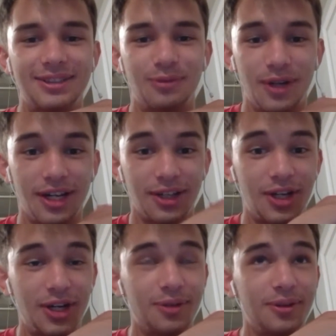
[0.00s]
went
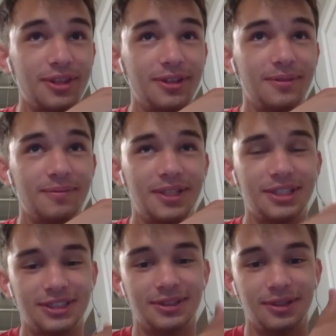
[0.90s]
along with it
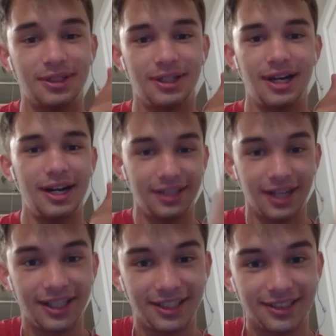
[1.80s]
because I
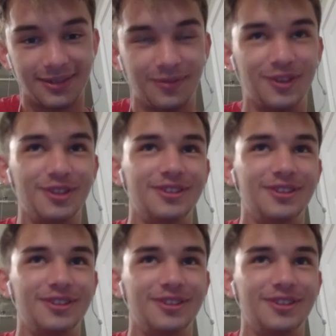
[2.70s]
needed some food.